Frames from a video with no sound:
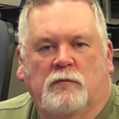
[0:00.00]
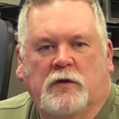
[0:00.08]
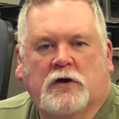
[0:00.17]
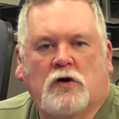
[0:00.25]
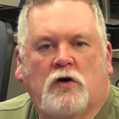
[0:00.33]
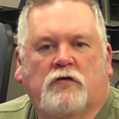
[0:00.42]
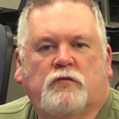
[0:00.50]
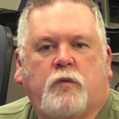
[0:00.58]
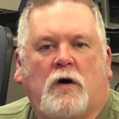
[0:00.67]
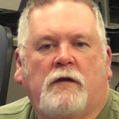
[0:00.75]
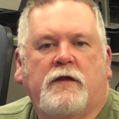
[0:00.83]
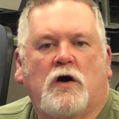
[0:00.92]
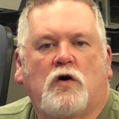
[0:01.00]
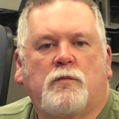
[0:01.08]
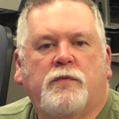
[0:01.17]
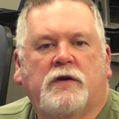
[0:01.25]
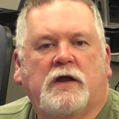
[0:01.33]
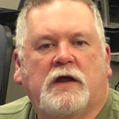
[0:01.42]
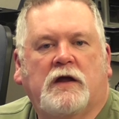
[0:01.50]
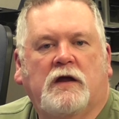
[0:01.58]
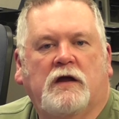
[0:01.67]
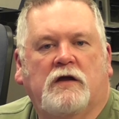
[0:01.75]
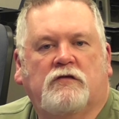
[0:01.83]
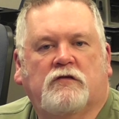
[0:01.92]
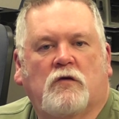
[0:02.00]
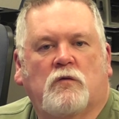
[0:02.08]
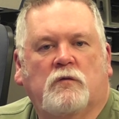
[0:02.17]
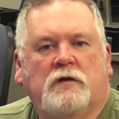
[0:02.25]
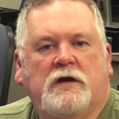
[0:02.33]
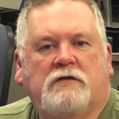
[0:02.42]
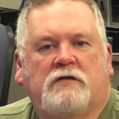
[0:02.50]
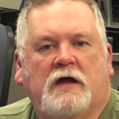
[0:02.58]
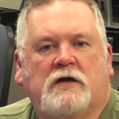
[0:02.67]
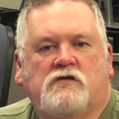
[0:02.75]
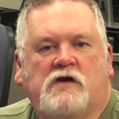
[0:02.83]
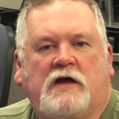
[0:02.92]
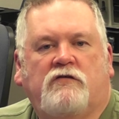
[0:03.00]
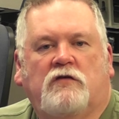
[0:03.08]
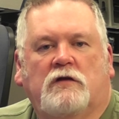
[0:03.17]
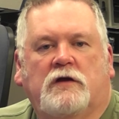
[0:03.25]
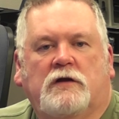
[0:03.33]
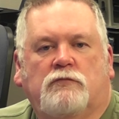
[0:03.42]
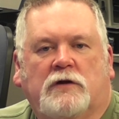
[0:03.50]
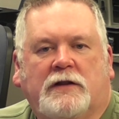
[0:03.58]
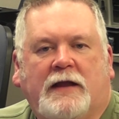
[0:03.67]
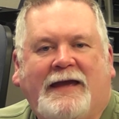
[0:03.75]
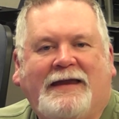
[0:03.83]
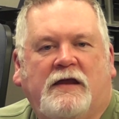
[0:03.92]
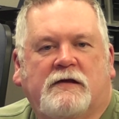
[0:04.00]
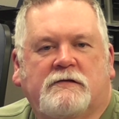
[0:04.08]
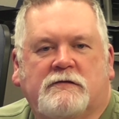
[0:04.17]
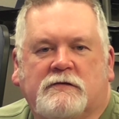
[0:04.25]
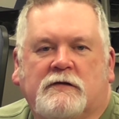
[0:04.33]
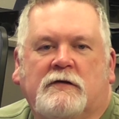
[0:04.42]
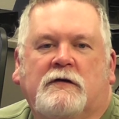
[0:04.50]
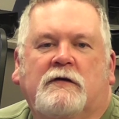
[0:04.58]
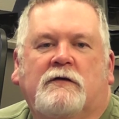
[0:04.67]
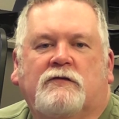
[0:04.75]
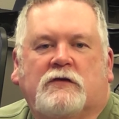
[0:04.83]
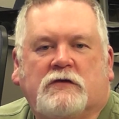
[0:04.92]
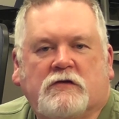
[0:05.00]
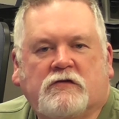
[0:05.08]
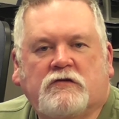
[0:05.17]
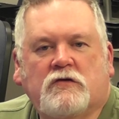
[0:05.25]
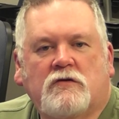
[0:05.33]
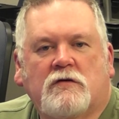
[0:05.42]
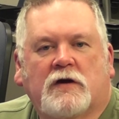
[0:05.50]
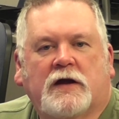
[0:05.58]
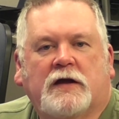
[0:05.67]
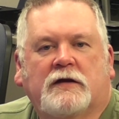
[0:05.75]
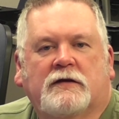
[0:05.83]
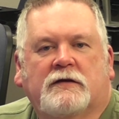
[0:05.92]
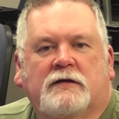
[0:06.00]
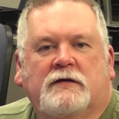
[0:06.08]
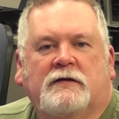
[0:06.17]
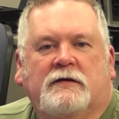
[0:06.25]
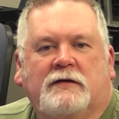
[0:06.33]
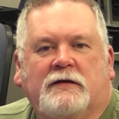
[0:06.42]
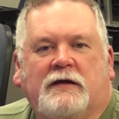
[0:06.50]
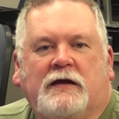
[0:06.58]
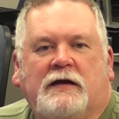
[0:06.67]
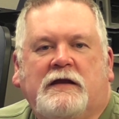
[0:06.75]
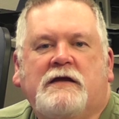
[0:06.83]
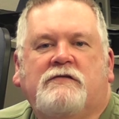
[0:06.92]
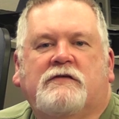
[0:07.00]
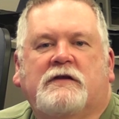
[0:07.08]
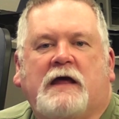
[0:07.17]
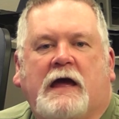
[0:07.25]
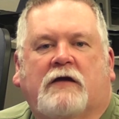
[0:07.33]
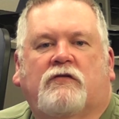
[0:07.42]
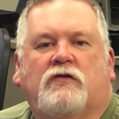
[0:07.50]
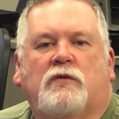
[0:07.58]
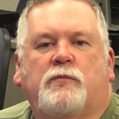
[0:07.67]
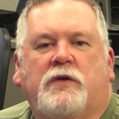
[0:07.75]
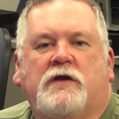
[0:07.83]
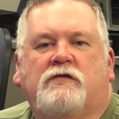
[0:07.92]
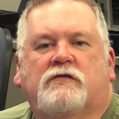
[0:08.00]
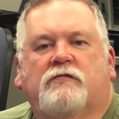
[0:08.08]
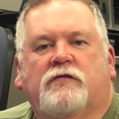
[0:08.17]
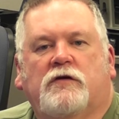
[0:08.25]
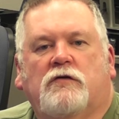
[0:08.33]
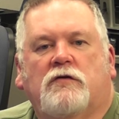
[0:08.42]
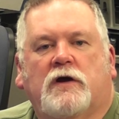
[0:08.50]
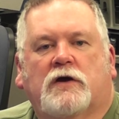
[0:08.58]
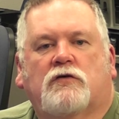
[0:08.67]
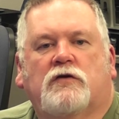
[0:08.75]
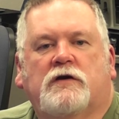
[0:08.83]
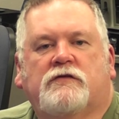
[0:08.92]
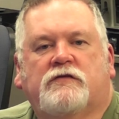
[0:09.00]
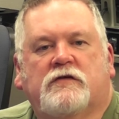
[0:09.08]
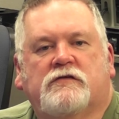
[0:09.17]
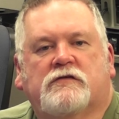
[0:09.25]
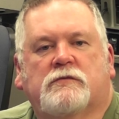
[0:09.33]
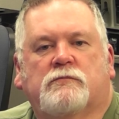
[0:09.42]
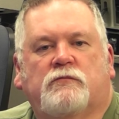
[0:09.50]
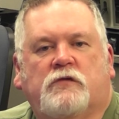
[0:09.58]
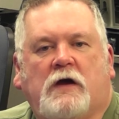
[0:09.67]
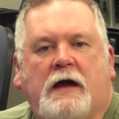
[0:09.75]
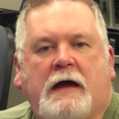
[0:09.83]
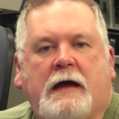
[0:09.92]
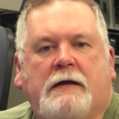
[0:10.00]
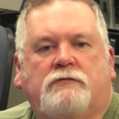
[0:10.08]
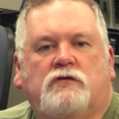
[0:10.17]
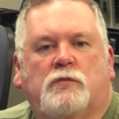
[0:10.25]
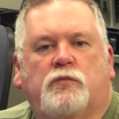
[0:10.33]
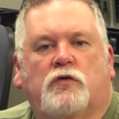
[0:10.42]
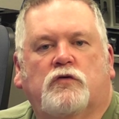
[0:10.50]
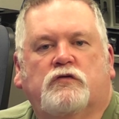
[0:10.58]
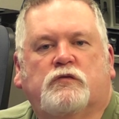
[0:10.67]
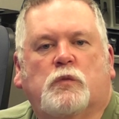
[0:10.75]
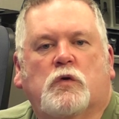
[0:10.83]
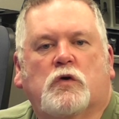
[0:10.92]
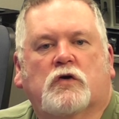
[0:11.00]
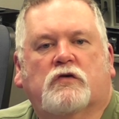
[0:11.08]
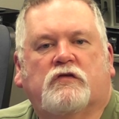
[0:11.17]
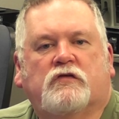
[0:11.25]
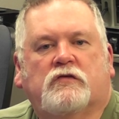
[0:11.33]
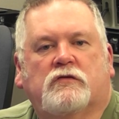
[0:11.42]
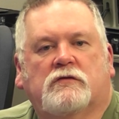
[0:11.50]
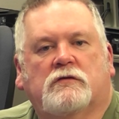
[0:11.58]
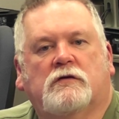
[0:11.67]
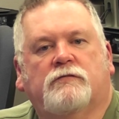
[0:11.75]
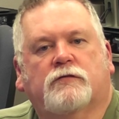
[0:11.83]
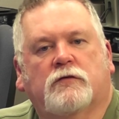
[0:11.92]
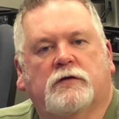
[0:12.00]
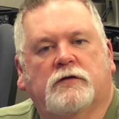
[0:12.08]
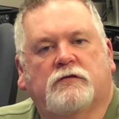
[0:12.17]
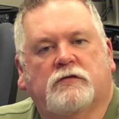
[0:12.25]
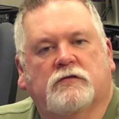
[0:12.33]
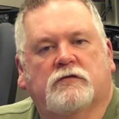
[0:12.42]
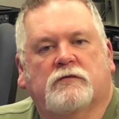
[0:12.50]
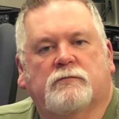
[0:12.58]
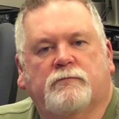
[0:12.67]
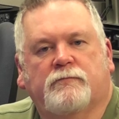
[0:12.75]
because while the opening is only tangentially related to the story, it is an excellent piece of literary criticism to add to Poe's works of criticism.